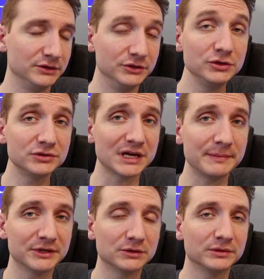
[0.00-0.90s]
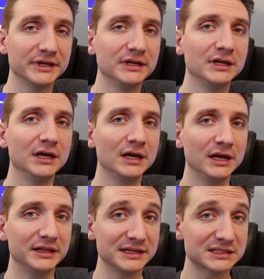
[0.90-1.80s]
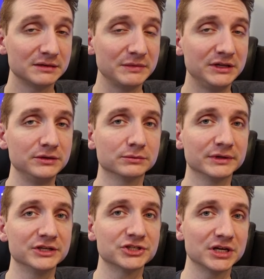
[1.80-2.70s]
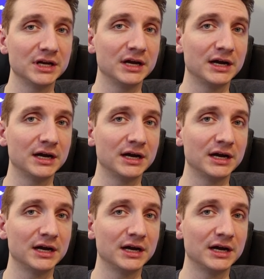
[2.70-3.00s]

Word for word: new type of coin and that's gonna make you rich,